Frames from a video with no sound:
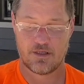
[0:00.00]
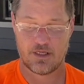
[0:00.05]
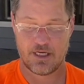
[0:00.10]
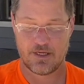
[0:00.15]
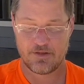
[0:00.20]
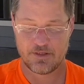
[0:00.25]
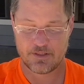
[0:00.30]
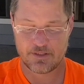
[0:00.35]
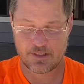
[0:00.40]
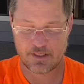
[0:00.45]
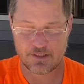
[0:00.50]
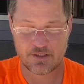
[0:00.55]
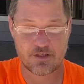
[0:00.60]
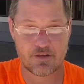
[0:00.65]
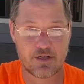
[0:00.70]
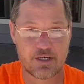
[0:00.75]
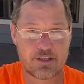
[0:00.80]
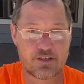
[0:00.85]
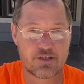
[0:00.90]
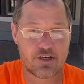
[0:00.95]
And this does a
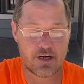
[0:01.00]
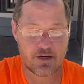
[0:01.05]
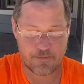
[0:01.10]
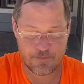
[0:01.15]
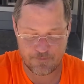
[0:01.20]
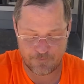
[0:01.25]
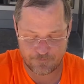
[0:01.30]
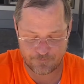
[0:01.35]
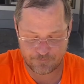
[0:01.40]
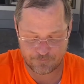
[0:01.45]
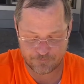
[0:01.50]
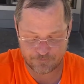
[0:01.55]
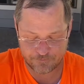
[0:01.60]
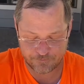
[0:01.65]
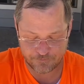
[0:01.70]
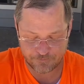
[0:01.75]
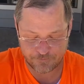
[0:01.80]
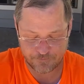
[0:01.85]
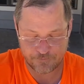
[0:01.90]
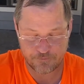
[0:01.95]
great job.
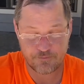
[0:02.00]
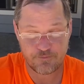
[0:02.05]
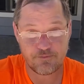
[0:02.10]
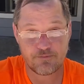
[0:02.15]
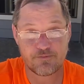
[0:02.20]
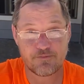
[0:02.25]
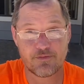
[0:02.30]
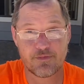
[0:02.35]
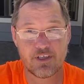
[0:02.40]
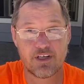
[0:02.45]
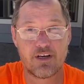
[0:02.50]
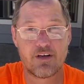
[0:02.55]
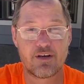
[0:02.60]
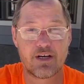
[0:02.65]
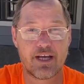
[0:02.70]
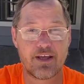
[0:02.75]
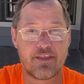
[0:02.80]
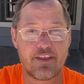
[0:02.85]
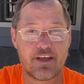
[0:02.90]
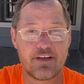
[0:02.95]

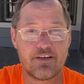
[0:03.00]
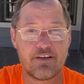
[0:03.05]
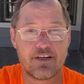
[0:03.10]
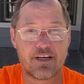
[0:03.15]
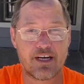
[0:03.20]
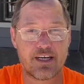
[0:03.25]
Okay, thank you